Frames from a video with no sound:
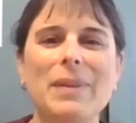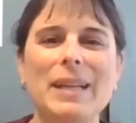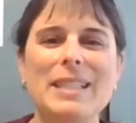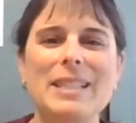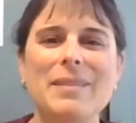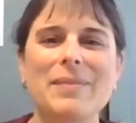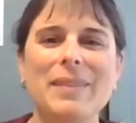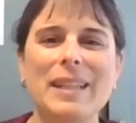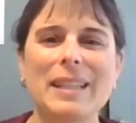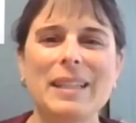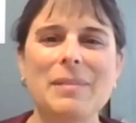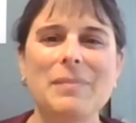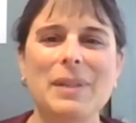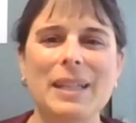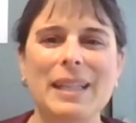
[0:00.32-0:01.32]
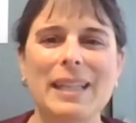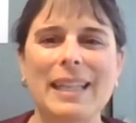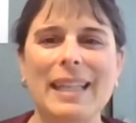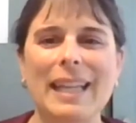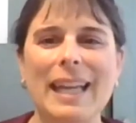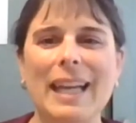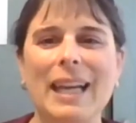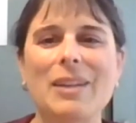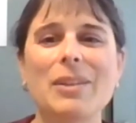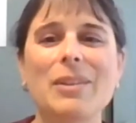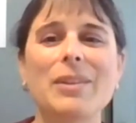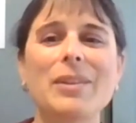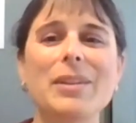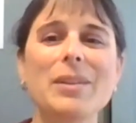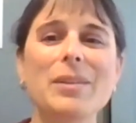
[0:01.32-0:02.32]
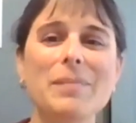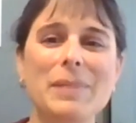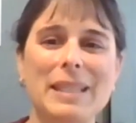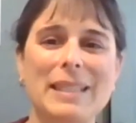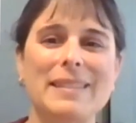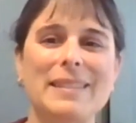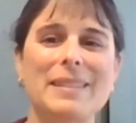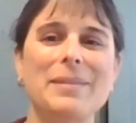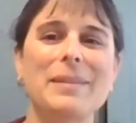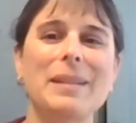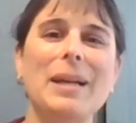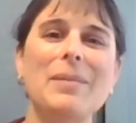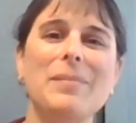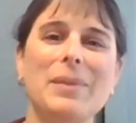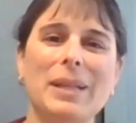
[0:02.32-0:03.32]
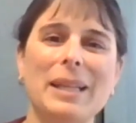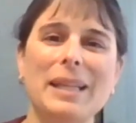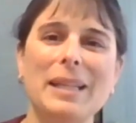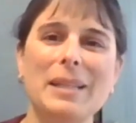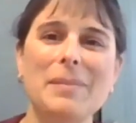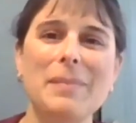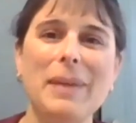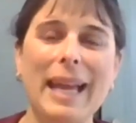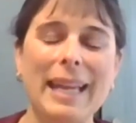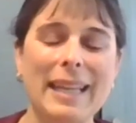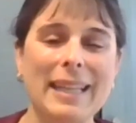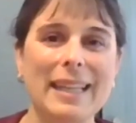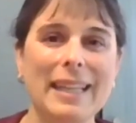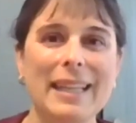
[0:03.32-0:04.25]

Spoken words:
Budget friendly marketing, how to grow your business without breaking the bank.